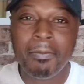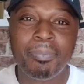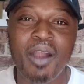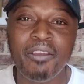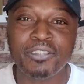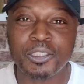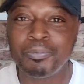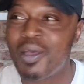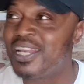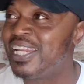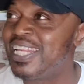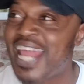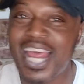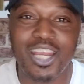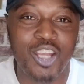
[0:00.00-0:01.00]
breath
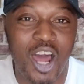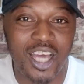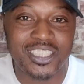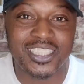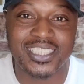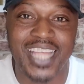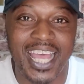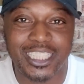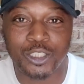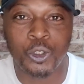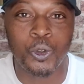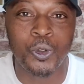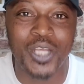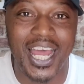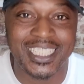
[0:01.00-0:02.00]
smelling like last night's
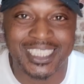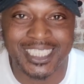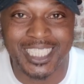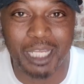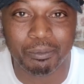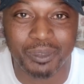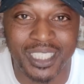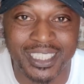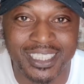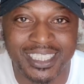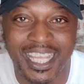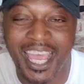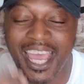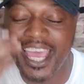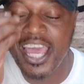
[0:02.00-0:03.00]
goulash and them things
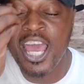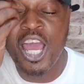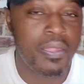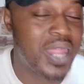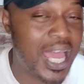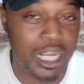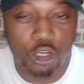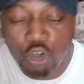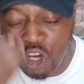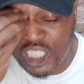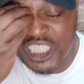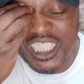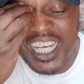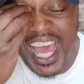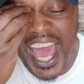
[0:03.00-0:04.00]
there, like
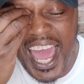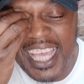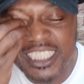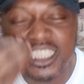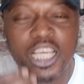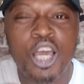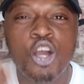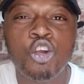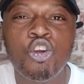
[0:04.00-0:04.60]
crossing eyes,